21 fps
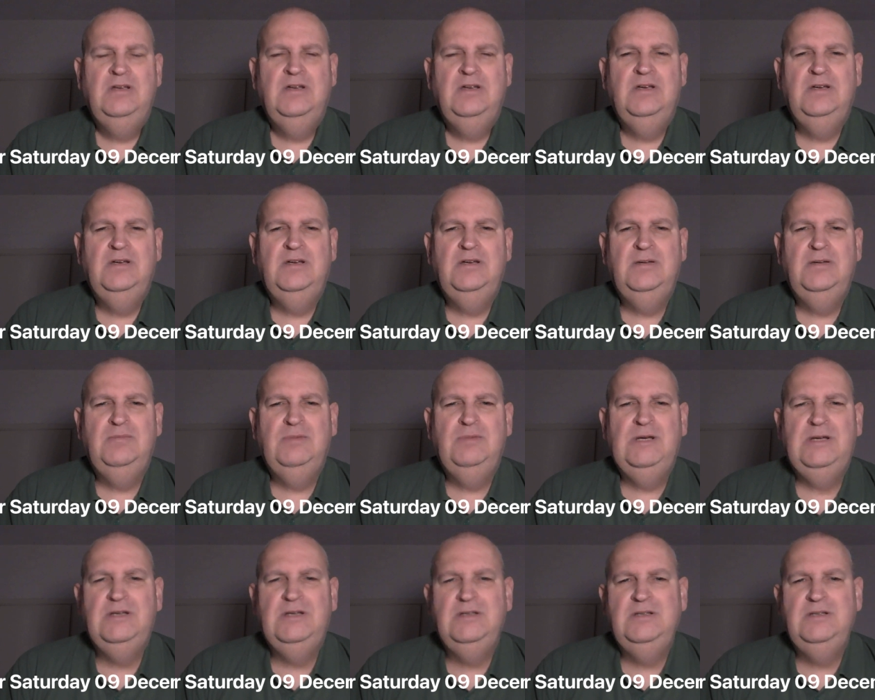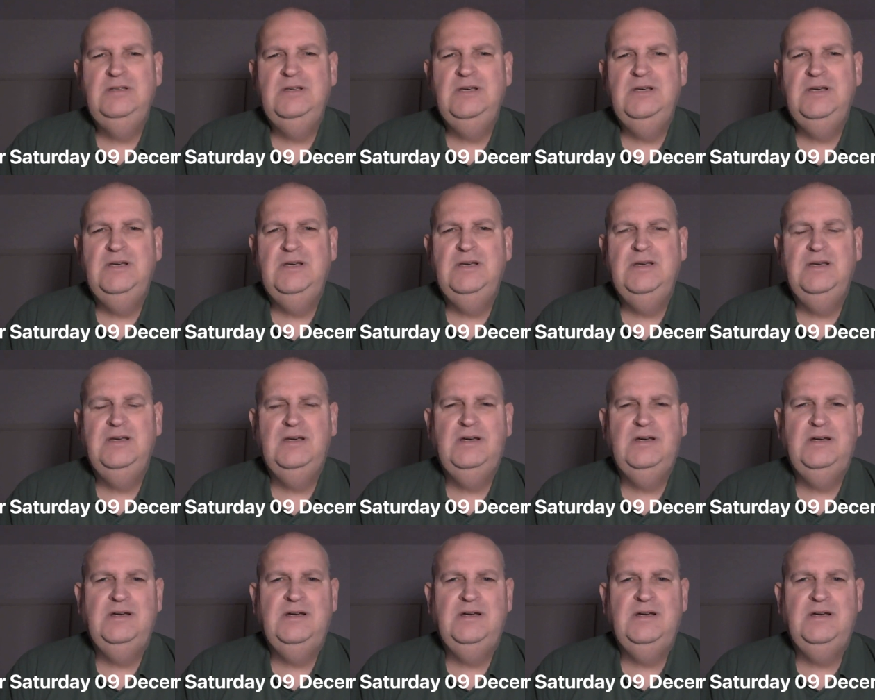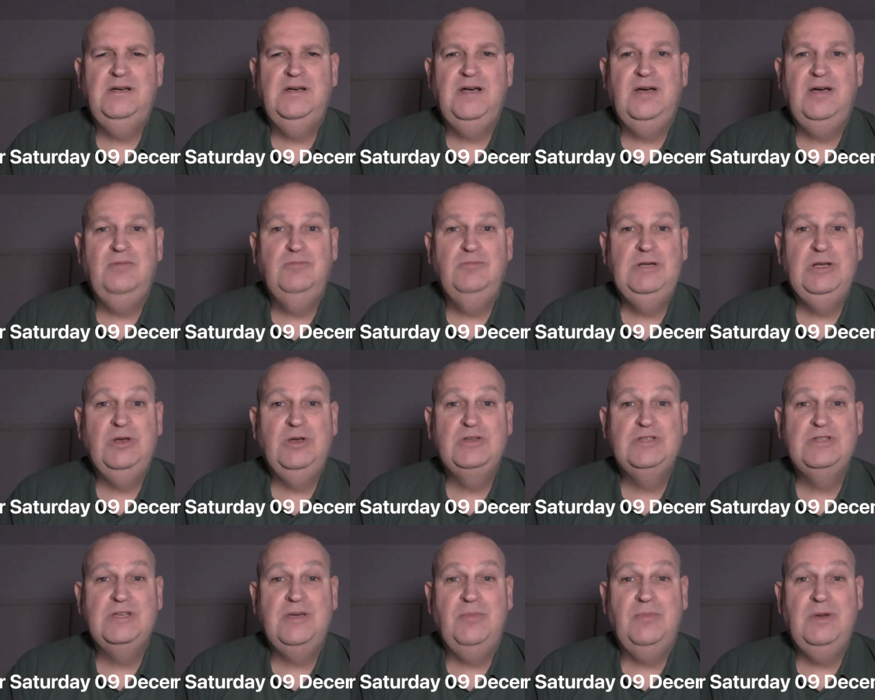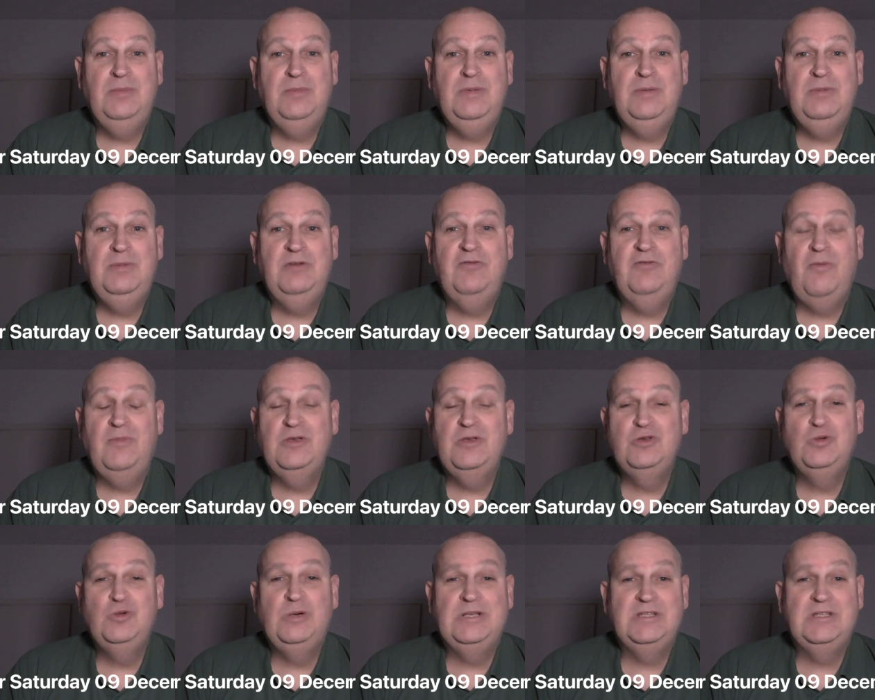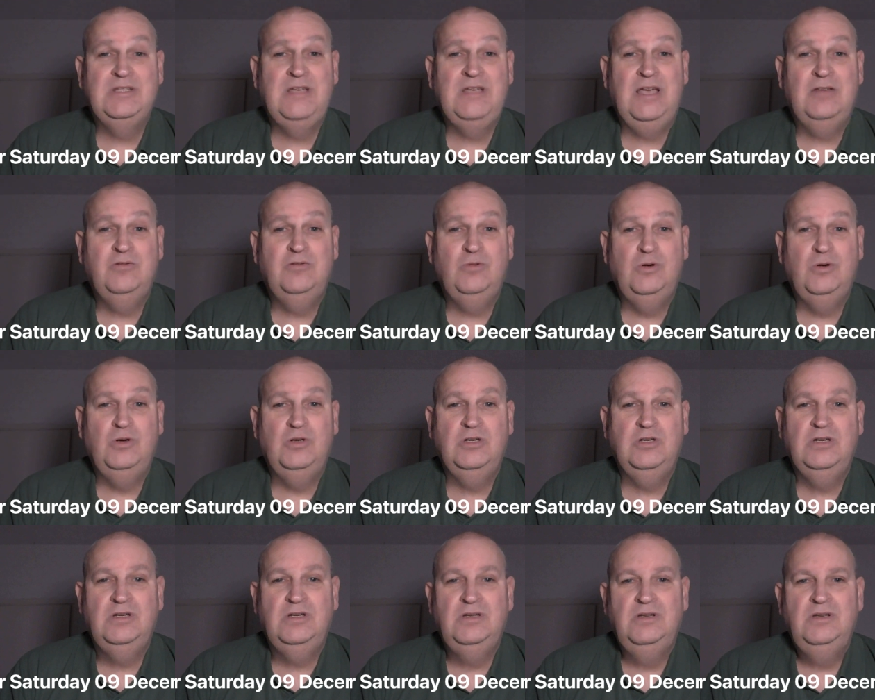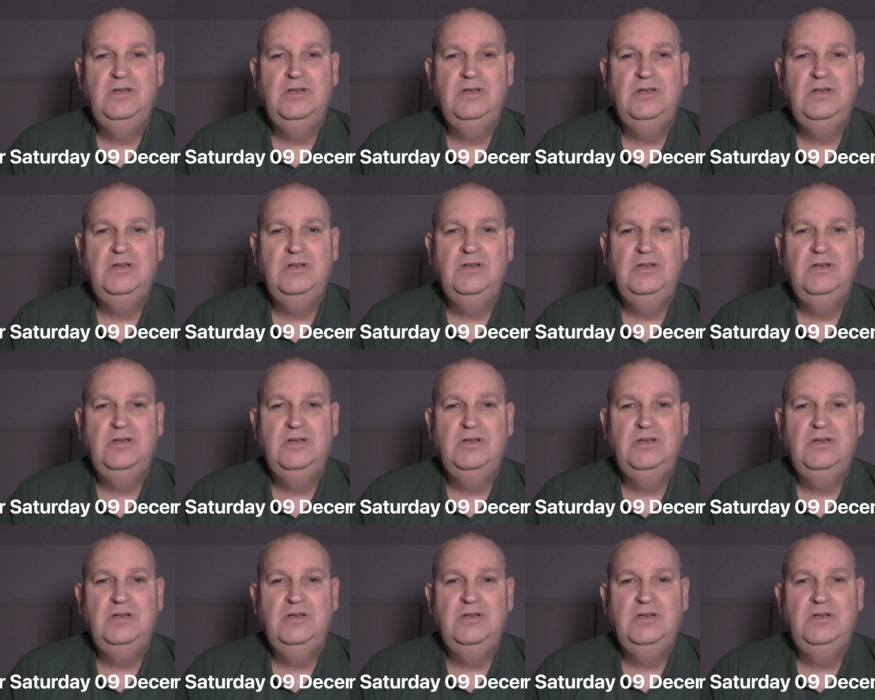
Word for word: Um, yeah, uh, and we lost a couple of people from the TWiT network,